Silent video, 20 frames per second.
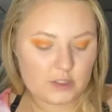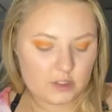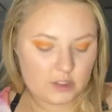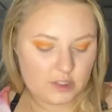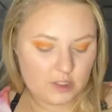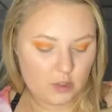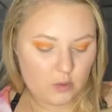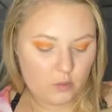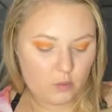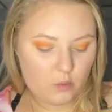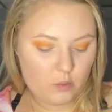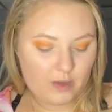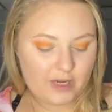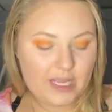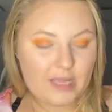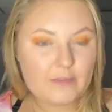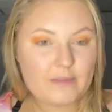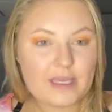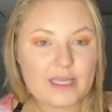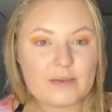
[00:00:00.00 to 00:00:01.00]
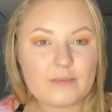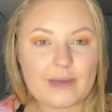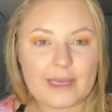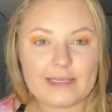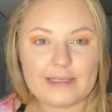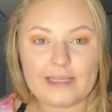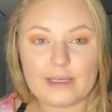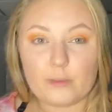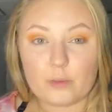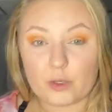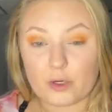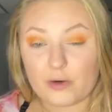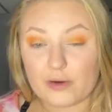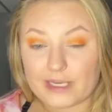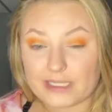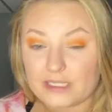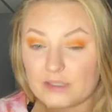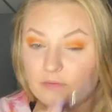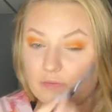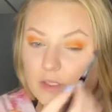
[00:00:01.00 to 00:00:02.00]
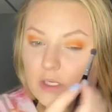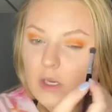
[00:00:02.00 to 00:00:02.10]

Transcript: So what I mean by like progressively